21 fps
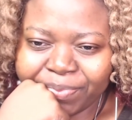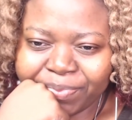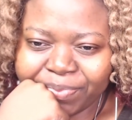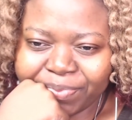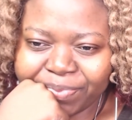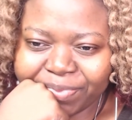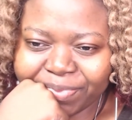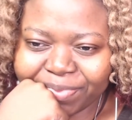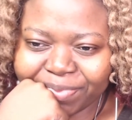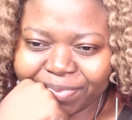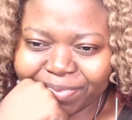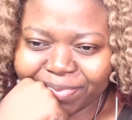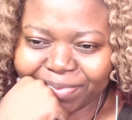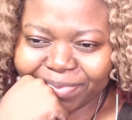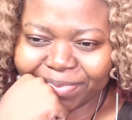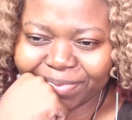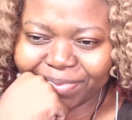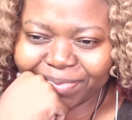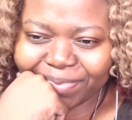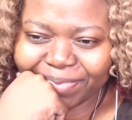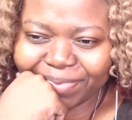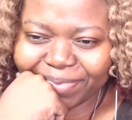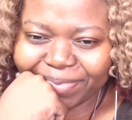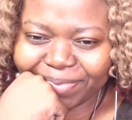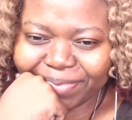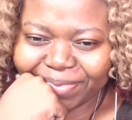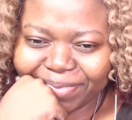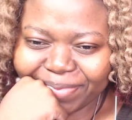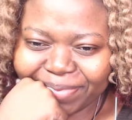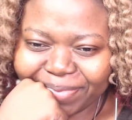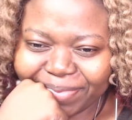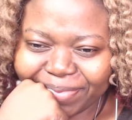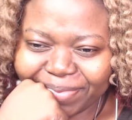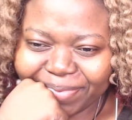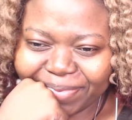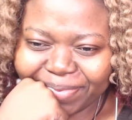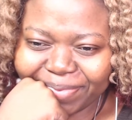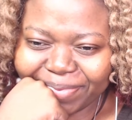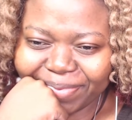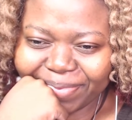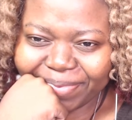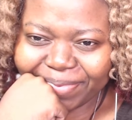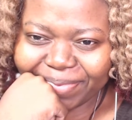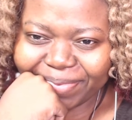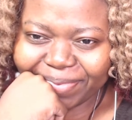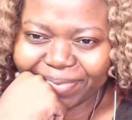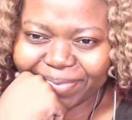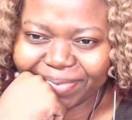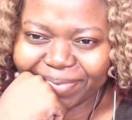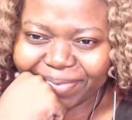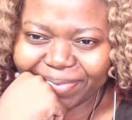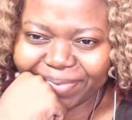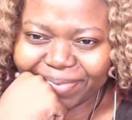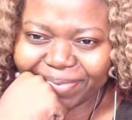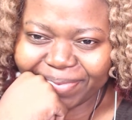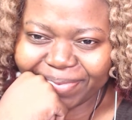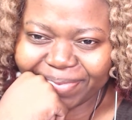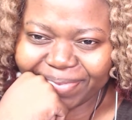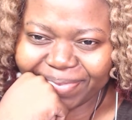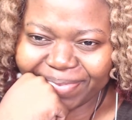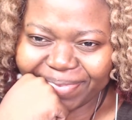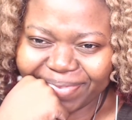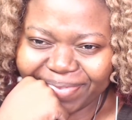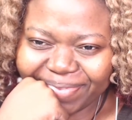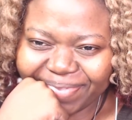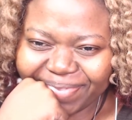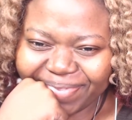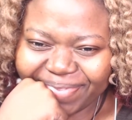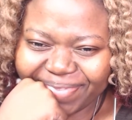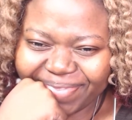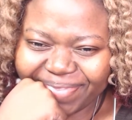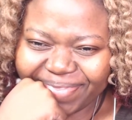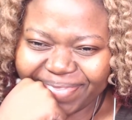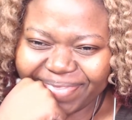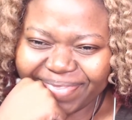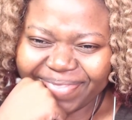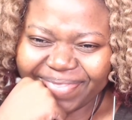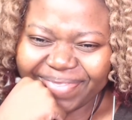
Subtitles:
(silence)